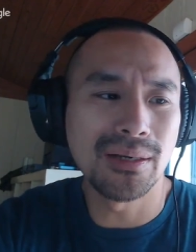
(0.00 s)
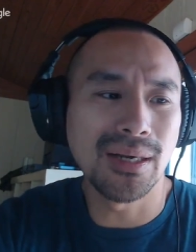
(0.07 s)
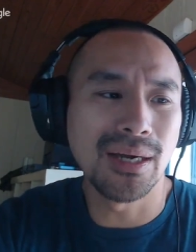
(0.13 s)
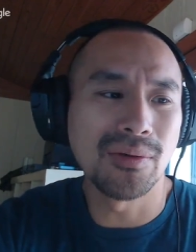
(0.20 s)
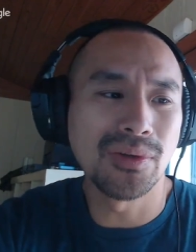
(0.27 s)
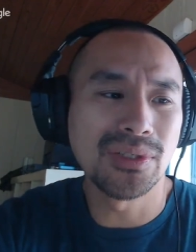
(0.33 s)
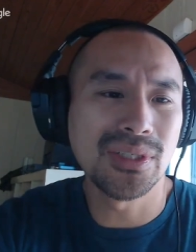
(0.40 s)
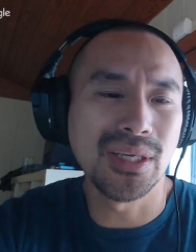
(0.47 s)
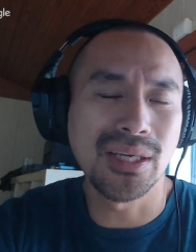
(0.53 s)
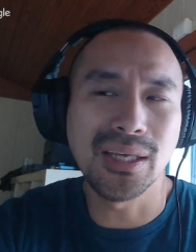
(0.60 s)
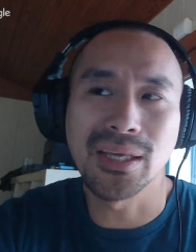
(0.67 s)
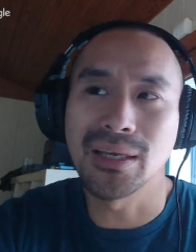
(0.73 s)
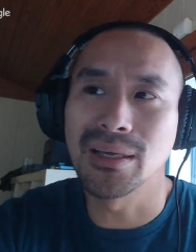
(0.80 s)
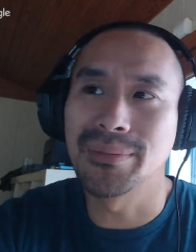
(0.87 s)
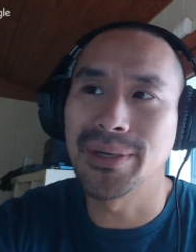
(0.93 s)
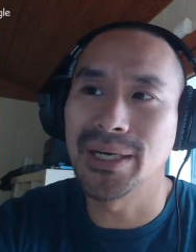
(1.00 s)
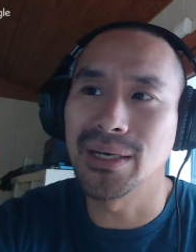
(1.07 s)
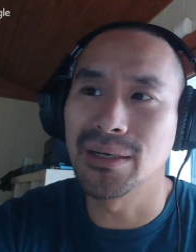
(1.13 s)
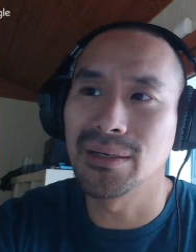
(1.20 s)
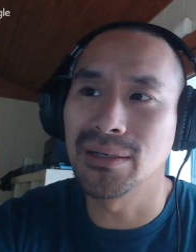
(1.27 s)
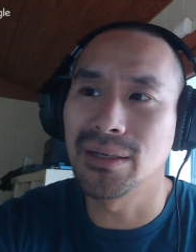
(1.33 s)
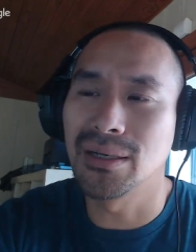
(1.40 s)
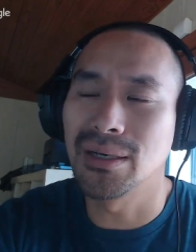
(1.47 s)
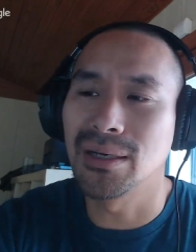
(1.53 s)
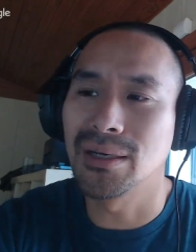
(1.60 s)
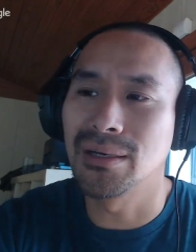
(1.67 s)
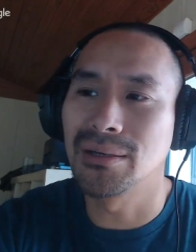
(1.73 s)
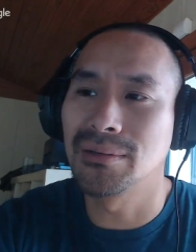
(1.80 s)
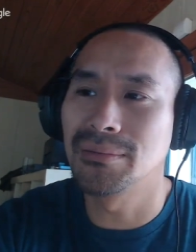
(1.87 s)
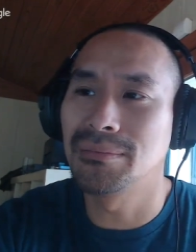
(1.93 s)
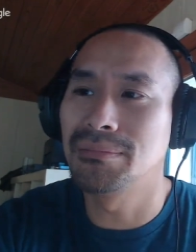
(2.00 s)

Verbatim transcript: I was thinking about.